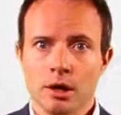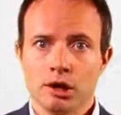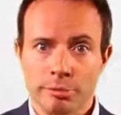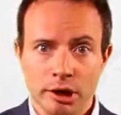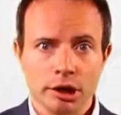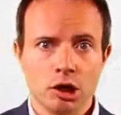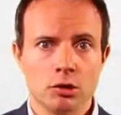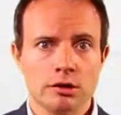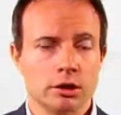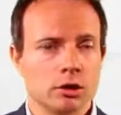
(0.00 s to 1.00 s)
The
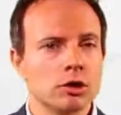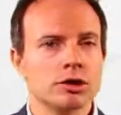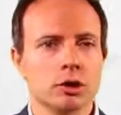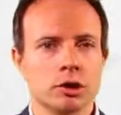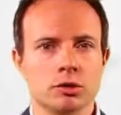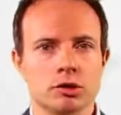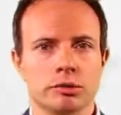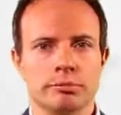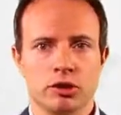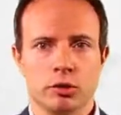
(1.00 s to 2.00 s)
barcodes are also
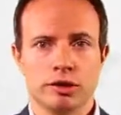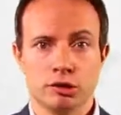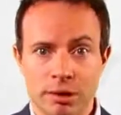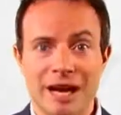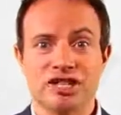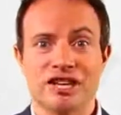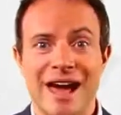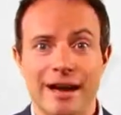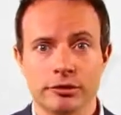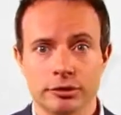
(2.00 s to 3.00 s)
used between supply chain
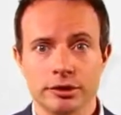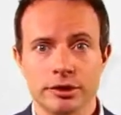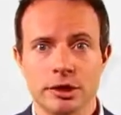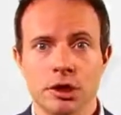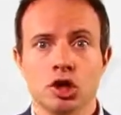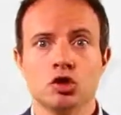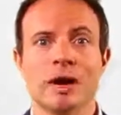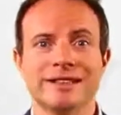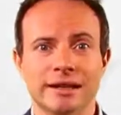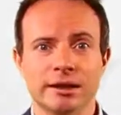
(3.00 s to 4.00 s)
actors to
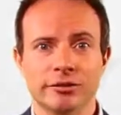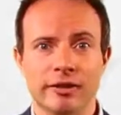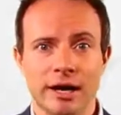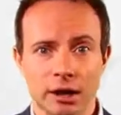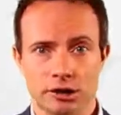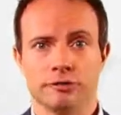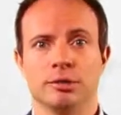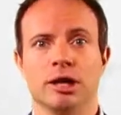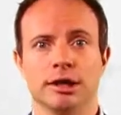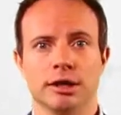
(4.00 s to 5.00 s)
identify lots of
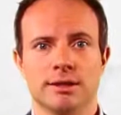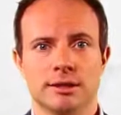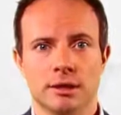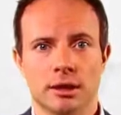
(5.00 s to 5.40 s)
products,